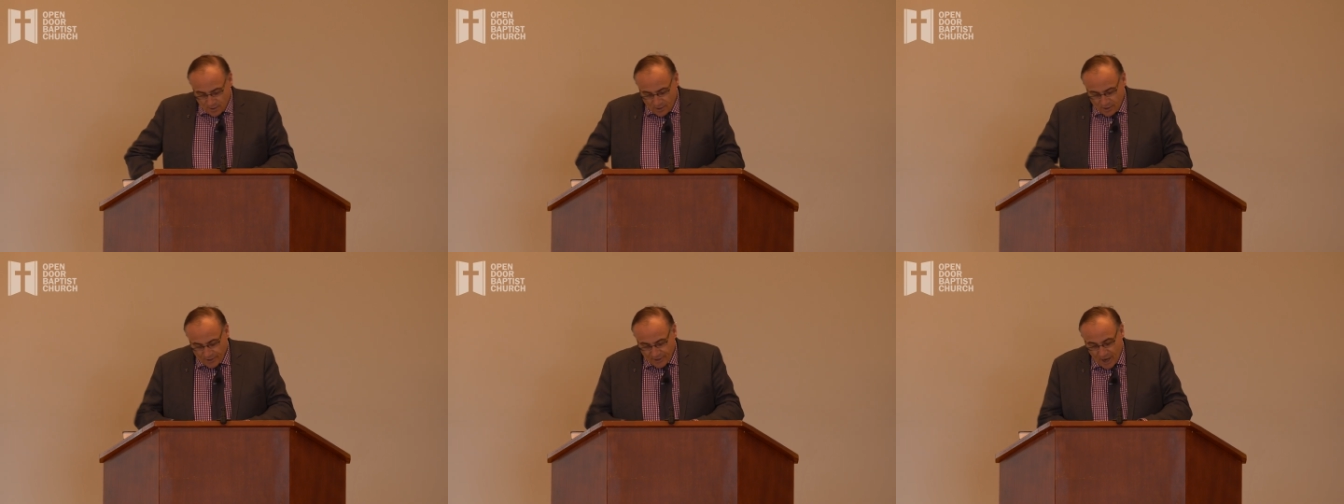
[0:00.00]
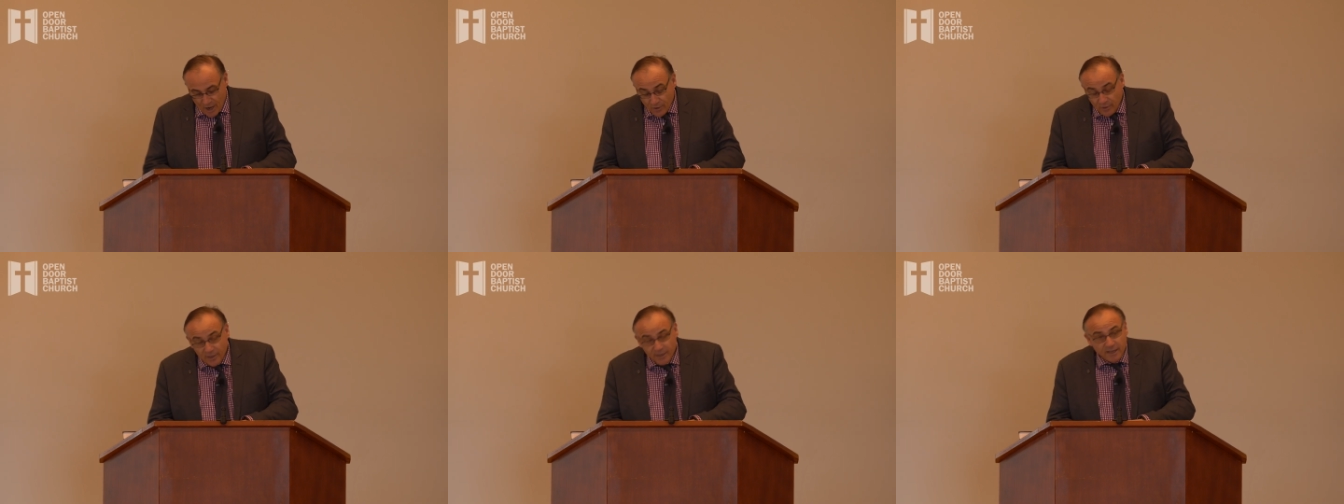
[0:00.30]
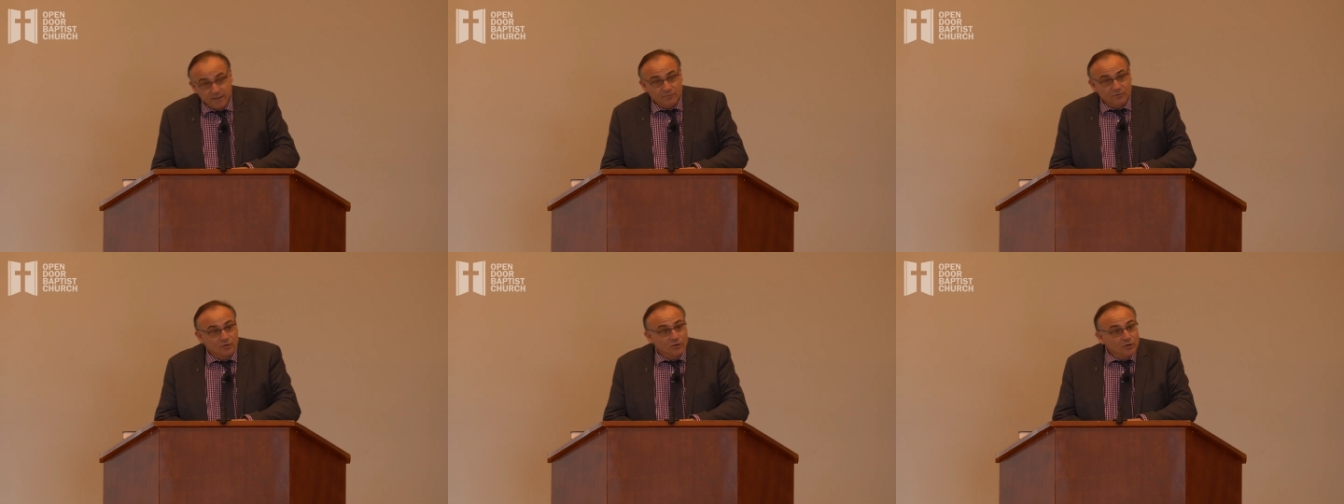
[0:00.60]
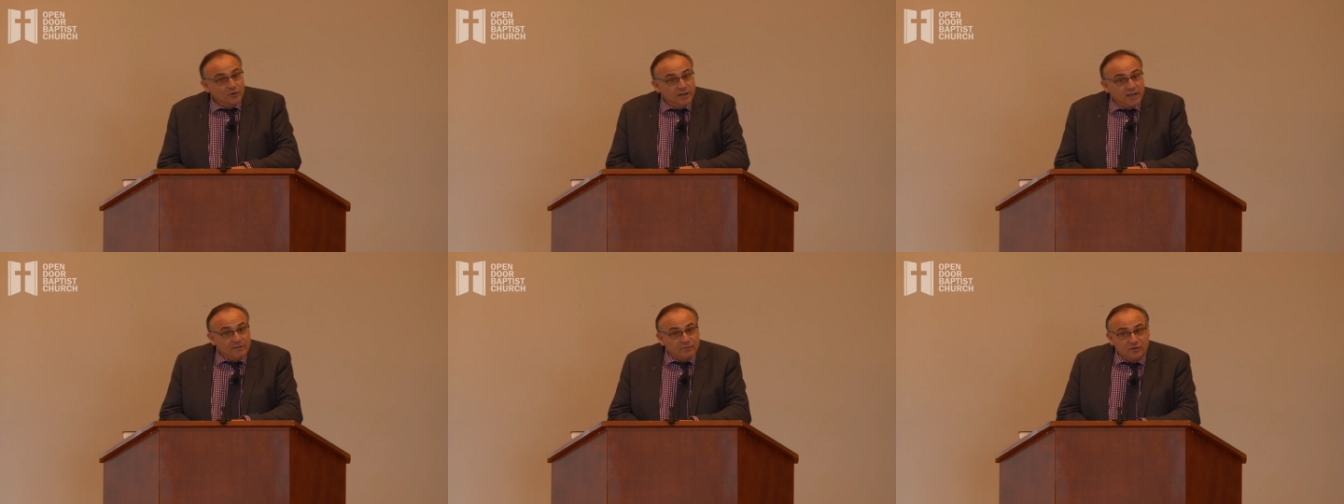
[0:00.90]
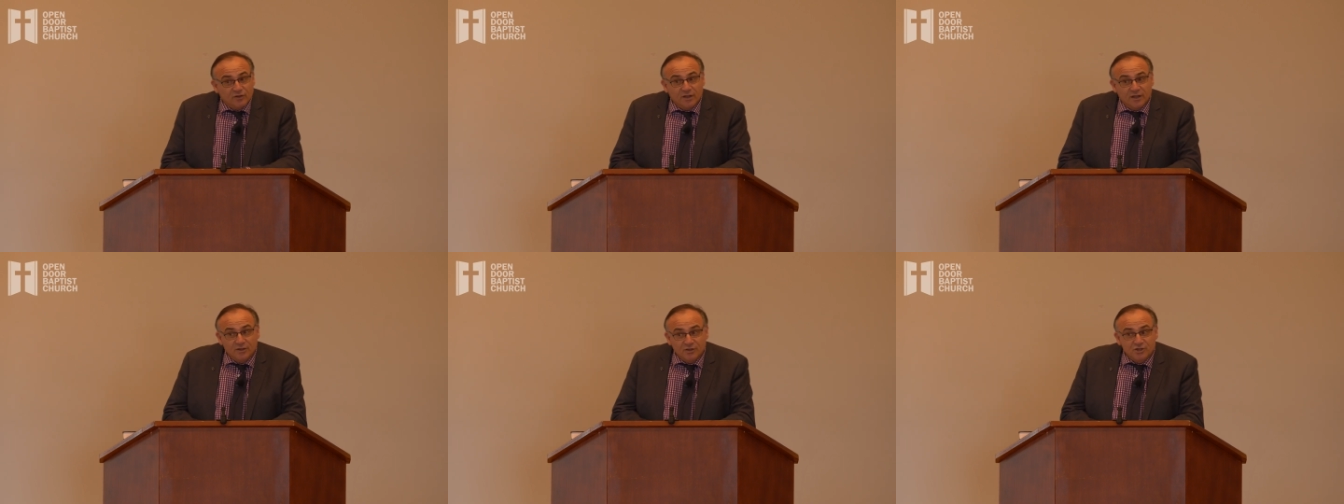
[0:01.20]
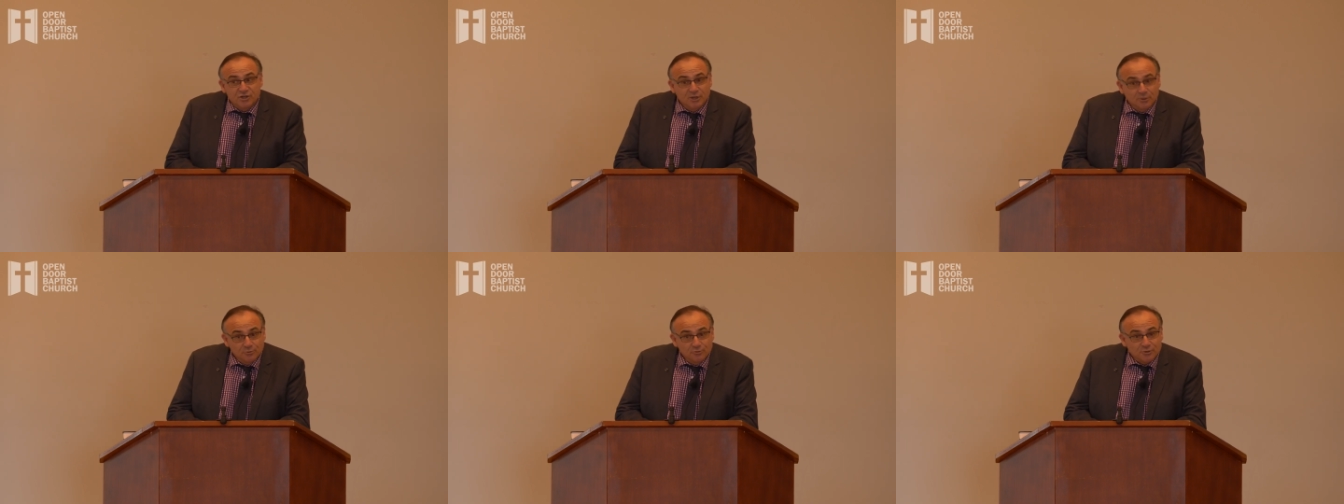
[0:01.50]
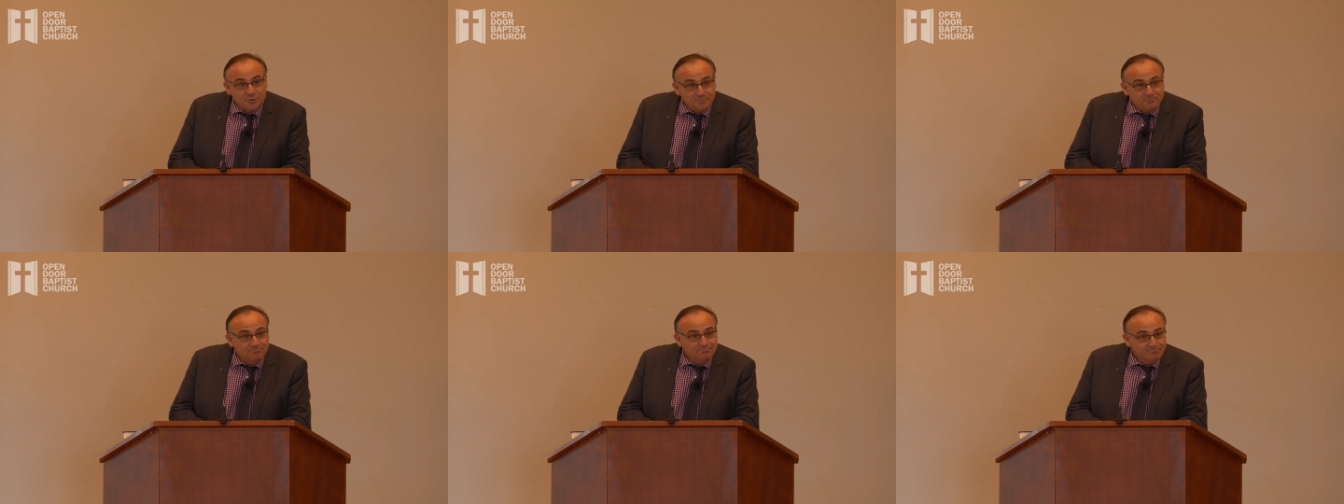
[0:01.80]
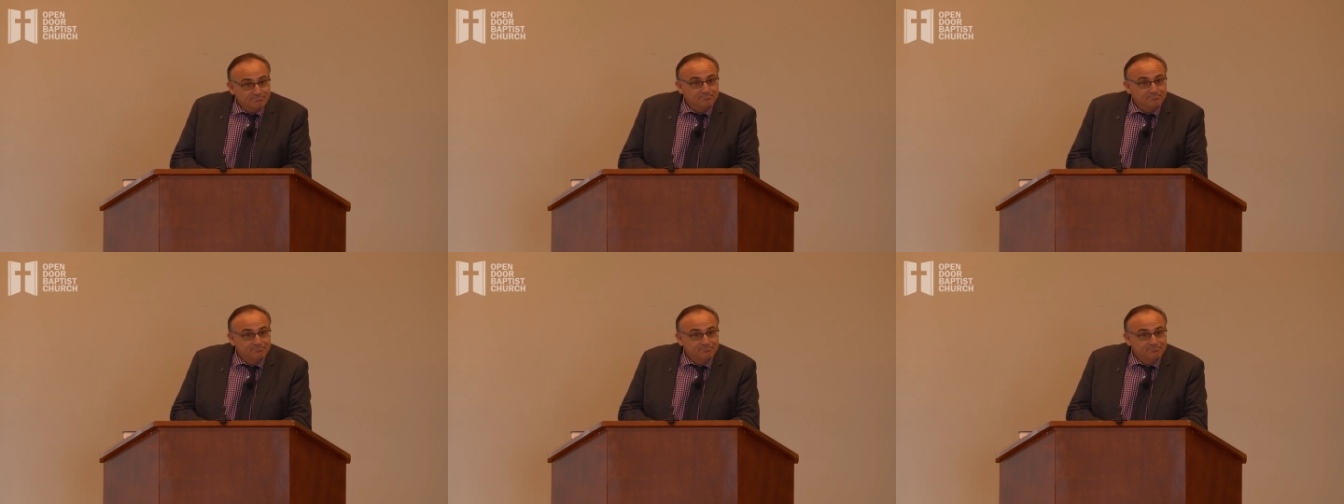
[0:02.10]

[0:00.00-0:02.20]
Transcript: God only gives good gifts to his children.